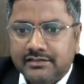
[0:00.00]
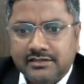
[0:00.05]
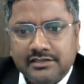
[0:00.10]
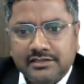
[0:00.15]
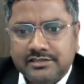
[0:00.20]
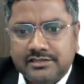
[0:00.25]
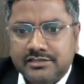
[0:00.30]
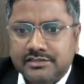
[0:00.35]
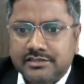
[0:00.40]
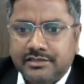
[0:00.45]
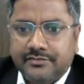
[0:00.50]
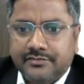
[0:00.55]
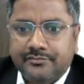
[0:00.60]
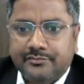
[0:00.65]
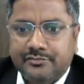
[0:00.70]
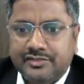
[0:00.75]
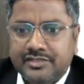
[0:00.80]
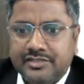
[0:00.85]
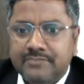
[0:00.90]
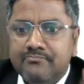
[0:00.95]
This is the
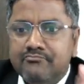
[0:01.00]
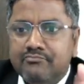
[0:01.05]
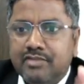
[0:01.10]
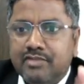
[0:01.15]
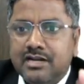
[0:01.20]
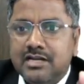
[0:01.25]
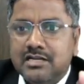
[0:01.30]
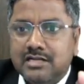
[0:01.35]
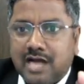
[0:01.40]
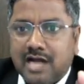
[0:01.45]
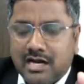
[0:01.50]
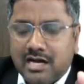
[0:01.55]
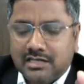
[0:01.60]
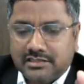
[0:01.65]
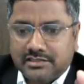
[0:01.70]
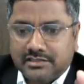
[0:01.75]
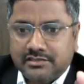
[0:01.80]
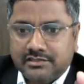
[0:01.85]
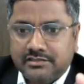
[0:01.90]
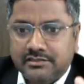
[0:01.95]
simple
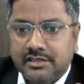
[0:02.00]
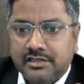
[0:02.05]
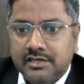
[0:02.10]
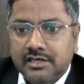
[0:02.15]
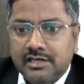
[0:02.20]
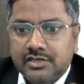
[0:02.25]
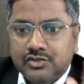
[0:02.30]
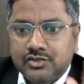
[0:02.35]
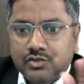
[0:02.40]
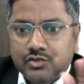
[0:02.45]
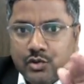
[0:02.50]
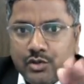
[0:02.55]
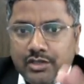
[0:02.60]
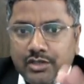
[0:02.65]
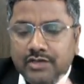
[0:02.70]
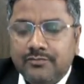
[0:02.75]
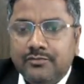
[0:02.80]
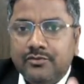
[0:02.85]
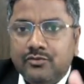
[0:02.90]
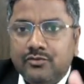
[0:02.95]
task. So
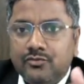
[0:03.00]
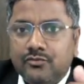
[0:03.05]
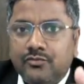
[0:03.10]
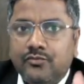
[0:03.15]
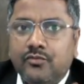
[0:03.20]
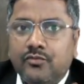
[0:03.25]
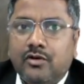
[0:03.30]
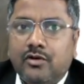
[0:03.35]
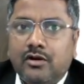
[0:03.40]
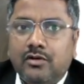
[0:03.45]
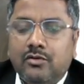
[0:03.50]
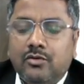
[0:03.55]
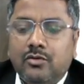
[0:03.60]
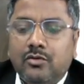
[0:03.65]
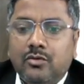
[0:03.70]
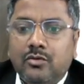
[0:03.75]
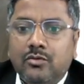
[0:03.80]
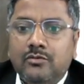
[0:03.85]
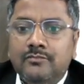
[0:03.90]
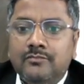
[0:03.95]
if you
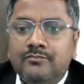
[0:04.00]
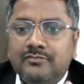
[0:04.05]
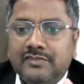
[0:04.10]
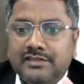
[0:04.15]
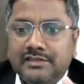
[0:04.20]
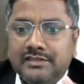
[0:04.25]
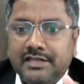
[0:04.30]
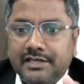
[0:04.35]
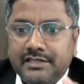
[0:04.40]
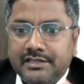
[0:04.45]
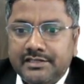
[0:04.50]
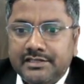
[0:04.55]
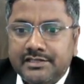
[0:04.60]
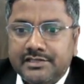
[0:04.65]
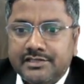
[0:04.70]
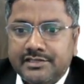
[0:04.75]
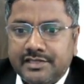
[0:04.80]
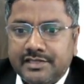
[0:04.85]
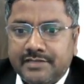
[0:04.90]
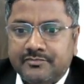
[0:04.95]
follow the
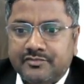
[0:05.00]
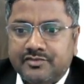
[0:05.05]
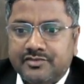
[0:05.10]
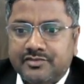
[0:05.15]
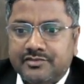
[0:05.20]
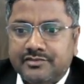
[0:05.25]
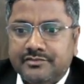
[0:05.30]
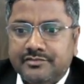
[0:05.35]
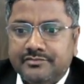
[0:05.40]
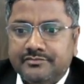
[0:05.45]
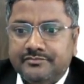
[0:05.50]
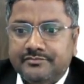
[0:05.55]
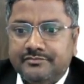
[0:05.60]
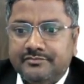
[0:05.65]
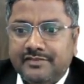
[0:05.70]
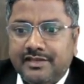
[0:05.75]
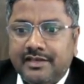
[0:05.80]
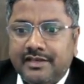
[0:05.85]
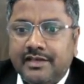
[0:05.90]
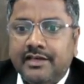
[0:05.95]
steps
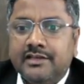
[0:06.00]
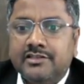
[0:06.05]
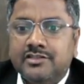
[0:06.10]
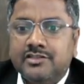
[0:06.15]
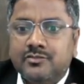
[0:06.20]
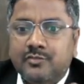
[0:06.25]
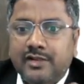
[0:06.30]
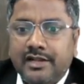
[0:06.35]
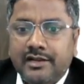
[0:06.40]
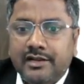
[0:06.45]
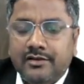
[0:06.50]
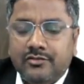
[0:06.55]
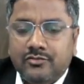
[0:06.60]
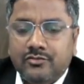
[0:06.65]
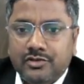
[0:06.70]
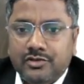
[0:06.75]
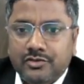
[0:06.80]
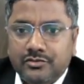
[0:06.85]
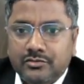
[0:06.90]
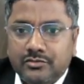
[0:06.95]
explained to
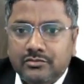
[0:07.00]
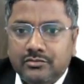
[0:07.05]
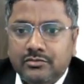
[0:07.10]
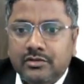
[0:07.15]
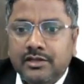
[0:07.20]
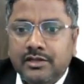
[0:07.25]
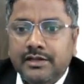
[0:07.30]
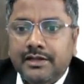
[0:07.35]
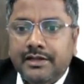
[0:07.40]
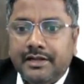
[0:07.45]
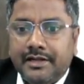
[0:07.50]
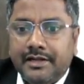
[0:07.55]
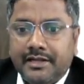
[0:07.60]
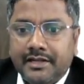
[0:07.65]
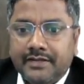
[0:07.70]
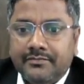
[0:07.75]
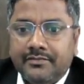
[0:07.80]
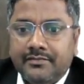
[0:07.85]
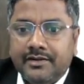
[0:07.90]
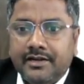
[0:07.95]
you,
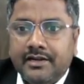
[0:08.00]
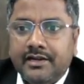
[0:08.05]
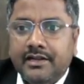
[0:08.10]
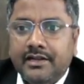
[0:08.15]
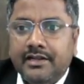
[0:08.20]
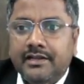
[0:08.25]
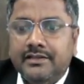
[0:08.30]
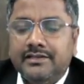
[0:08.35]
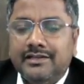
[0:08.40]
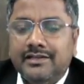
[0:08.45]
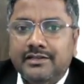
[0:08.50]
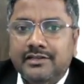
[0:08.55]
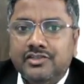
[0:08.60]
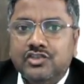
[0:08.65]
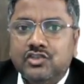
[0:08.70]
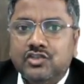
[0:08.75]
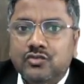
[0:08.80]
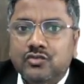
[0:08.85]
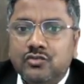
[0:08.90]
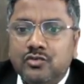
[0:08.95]
definitely there is
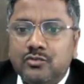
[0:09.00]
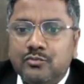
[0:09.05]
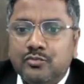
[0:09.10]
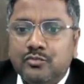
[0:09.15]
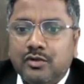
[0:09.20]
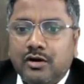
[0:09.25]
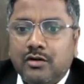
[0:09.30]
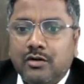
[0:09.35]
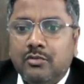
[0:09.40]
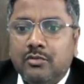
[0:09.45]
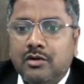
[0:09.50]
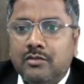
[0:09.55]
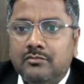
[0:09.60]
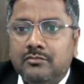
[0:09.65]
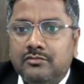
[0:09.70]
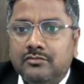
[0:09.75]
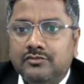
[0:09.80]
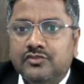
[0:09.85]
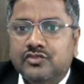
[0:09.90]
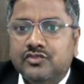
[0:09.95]
no problem
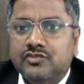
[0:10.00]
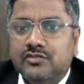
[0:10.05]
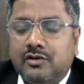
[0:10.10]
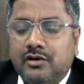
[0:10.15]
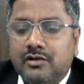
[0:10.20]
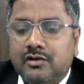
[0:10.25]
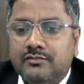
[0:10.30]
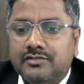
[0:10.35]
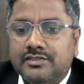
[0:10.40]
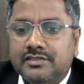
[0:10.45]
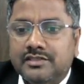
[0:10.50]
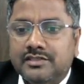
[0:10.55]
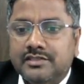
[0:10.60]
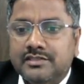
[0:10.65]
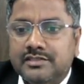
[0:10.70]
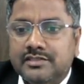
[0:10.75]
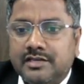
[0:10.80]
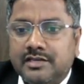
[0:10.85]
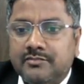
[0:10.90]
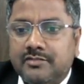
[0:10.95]
to solve
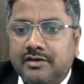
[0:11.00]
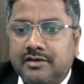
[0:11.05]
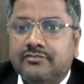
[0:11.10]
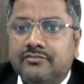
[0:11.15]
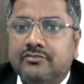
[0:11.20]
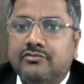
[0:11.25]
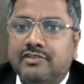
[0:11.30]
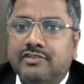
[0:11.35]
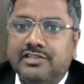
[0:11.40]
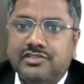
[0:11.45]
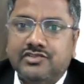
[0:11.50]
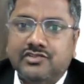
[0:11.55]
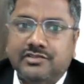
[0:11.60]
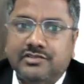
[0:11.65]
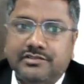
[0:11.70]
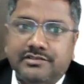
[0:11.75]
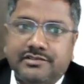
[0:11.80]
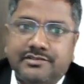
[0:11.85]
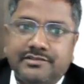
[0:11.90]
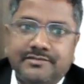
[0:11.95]
such type of
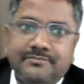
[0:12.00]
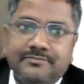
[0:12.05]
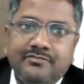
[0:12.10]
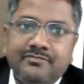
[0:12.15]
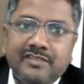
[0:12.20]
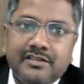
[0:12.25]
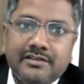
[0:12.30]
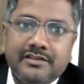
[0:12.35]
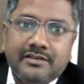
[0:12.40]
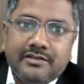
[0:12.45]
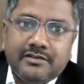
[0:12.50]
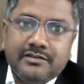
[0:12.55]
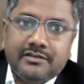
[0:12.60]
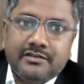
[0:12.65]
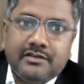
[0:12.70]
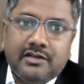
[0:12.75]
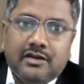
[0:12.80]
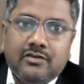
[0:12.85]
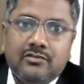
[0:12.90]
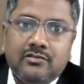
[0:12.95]
questions.
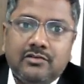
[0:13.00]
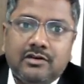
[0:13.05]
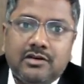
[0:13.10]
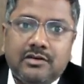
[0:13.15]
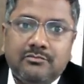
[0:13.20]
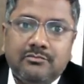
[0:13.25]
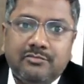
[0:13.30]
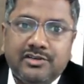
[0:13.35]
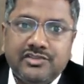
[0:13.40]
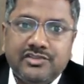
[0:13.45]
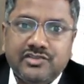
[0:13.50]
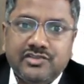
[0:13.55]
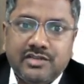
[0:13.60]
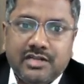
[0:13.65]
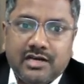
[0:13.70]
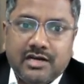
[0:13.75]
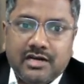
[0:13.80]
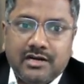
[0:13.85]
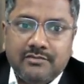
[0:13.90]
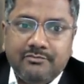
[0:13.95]
Now
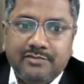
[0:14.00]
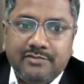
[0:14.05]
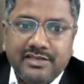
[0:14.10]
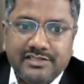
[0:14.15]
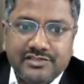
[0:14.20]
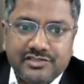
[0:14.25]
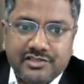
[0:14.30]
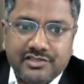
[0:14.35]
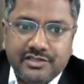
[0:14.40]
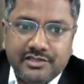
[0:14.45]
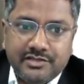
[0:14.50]
combustion of benzene.